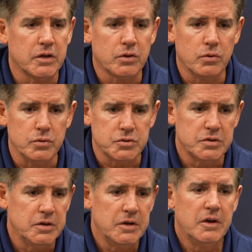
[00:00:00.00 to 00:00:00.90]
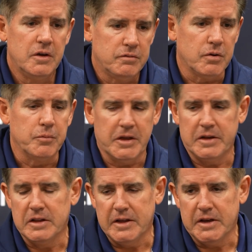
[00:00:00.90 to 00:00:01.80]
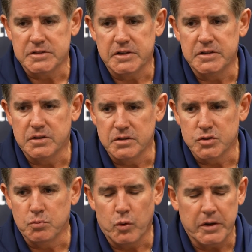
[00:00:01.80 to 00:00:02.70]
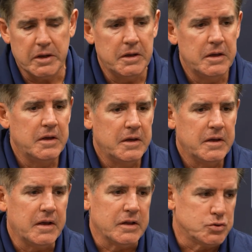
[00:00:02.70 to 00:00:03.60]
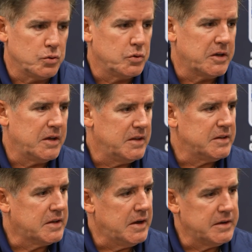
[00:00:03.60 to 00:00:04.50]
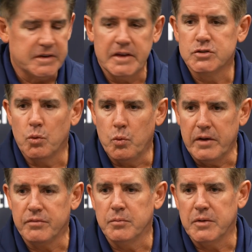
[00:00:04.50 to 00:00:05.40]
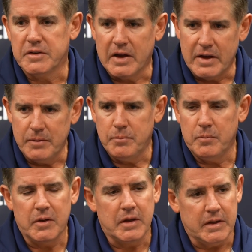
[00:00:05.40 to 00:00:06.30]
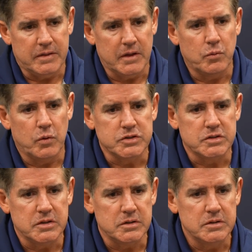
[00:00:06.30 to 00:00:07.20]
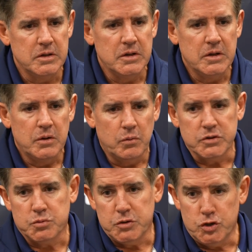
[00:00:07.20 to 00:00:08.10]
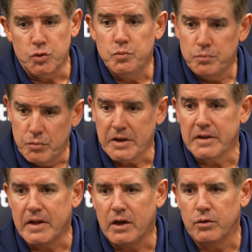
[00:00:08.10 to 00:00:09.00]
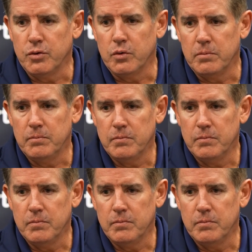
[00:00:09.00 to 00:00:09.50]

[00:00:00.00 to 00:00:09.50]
that goes from the end of last night to this morning. And so again, that kind of takes away from the time. And I think once we do bring it down to a